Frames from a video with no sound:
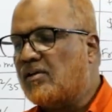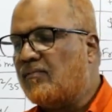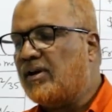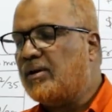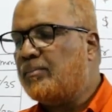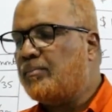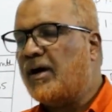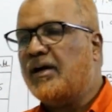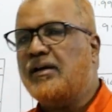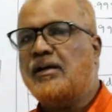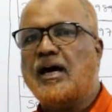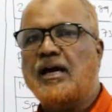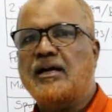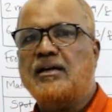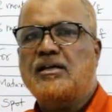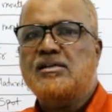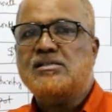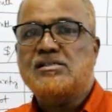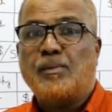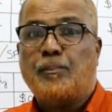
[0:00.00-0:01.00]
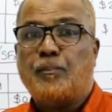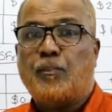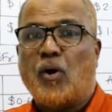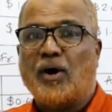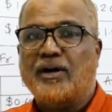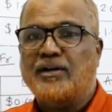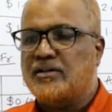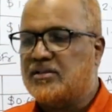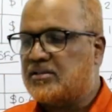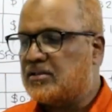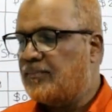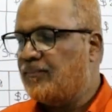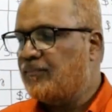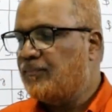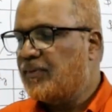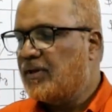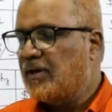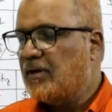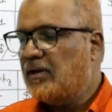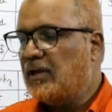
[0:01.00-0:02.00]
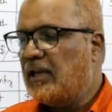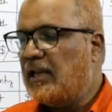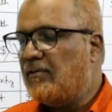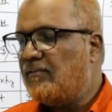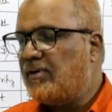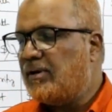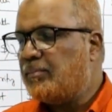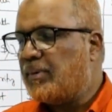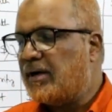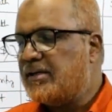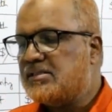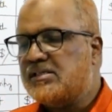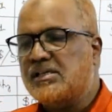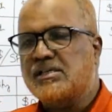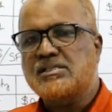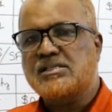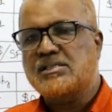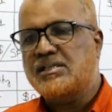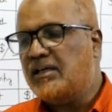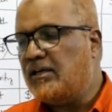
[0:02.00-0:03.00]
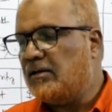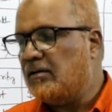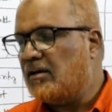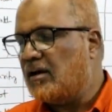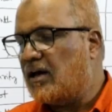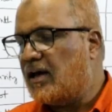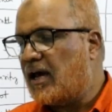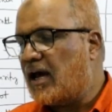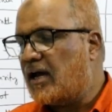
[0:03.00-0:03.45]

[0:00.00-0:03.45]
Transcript: 7 by 9 is the point 11 by 16